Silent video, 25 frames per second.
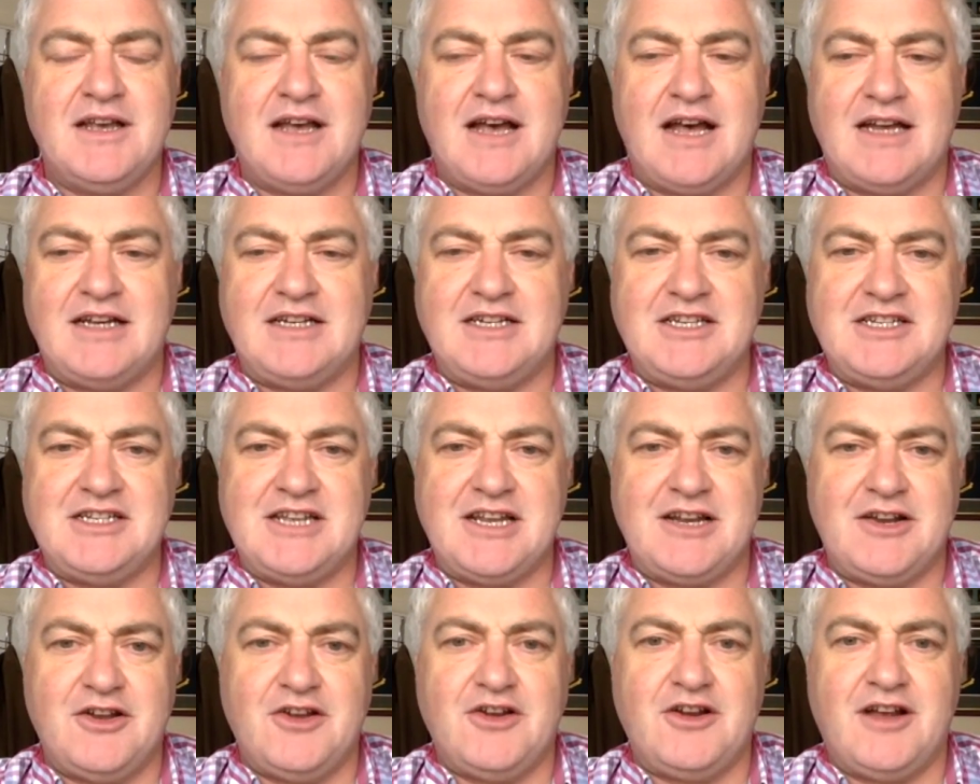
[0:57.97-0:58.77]
And she
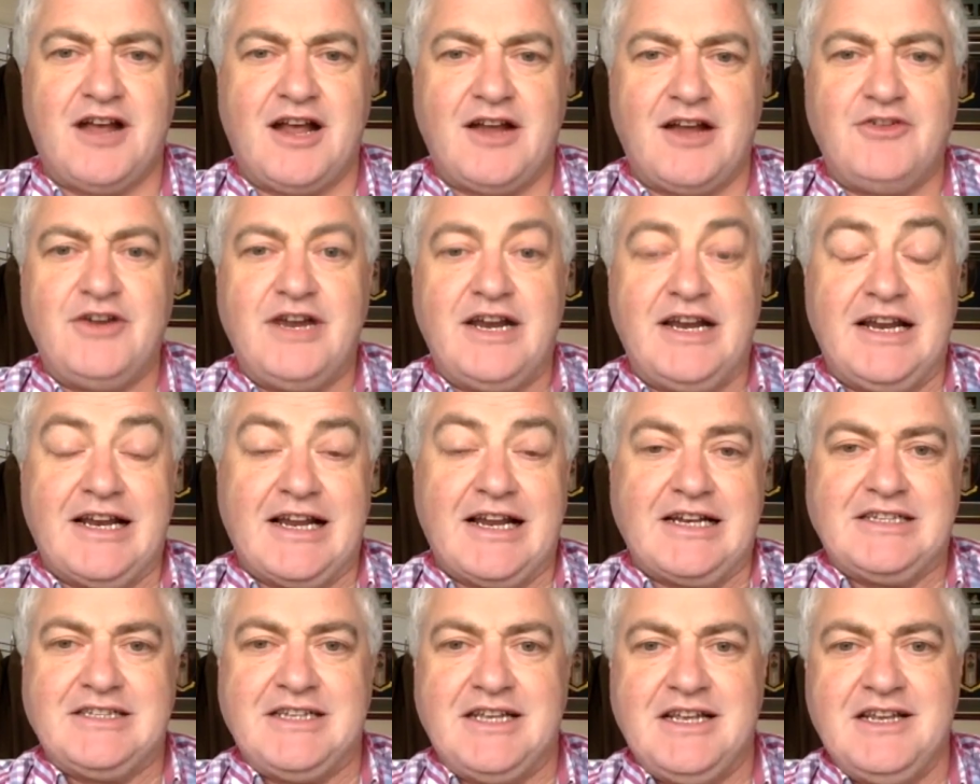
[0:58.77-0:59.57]
said, "Look, I'd really
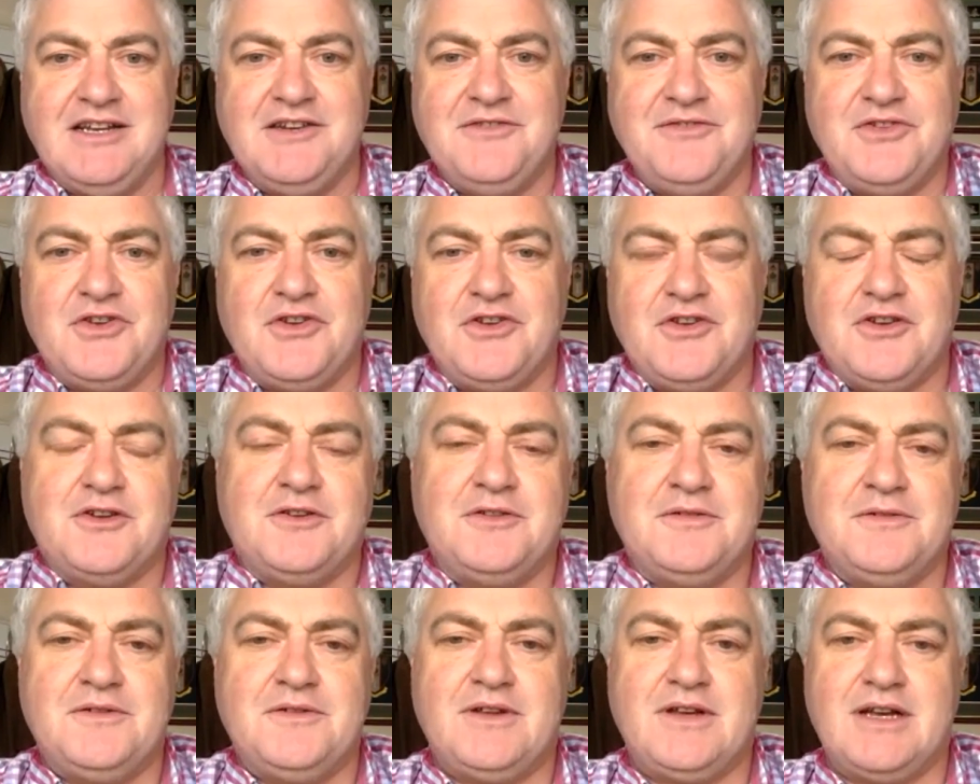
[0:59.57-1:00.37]
like to interview you."
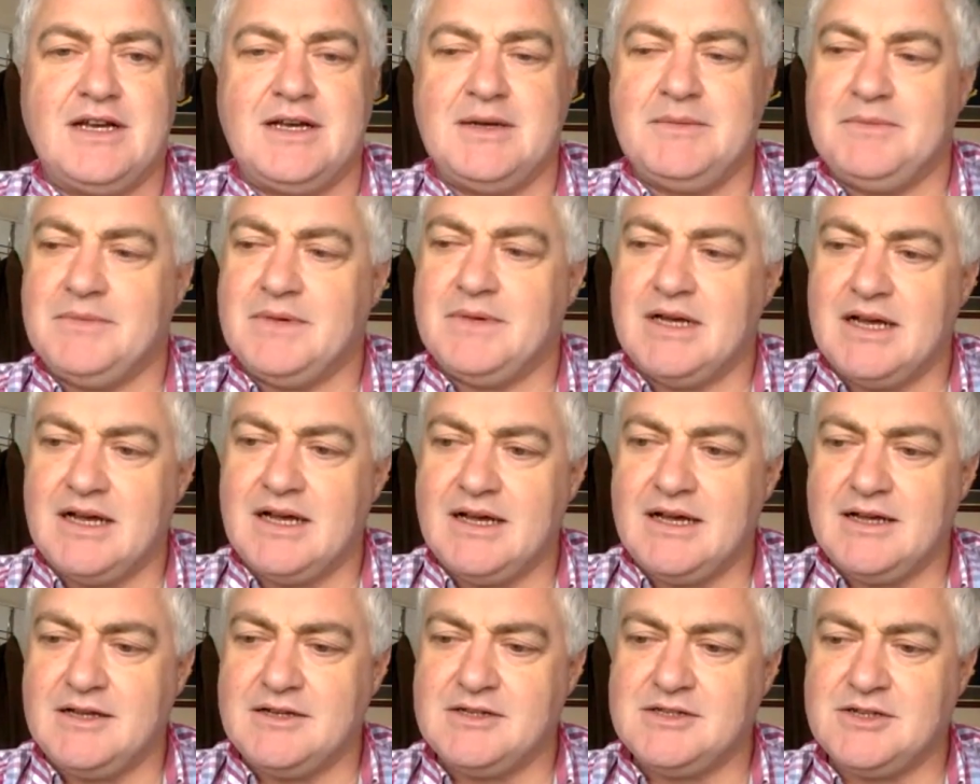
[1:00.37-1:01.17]

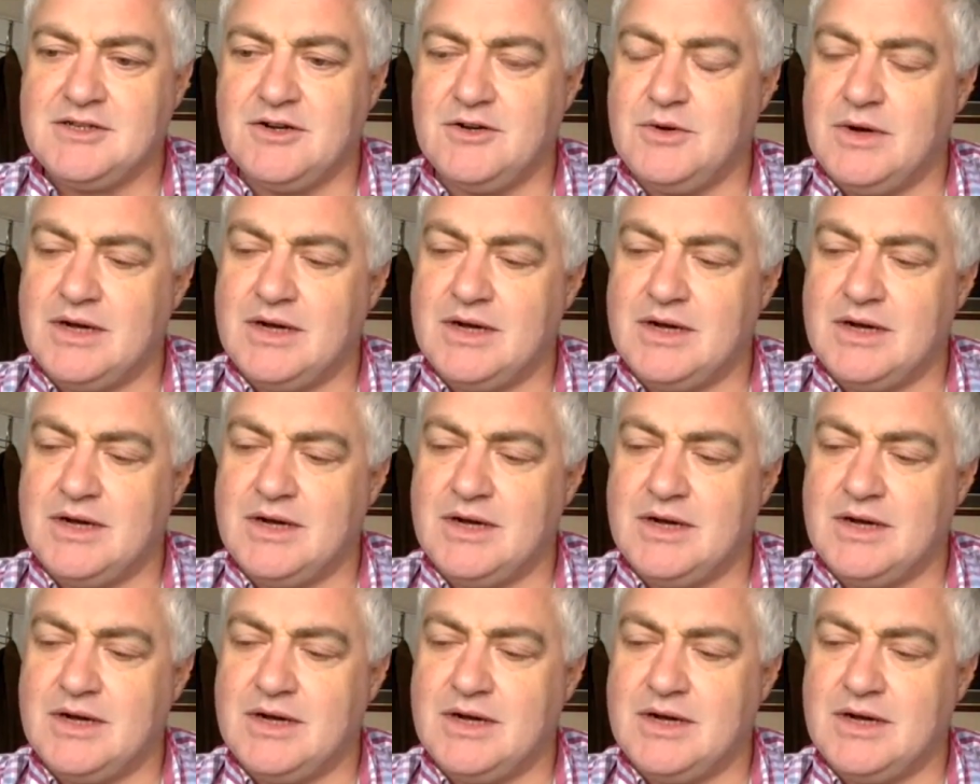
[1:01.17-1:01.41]
So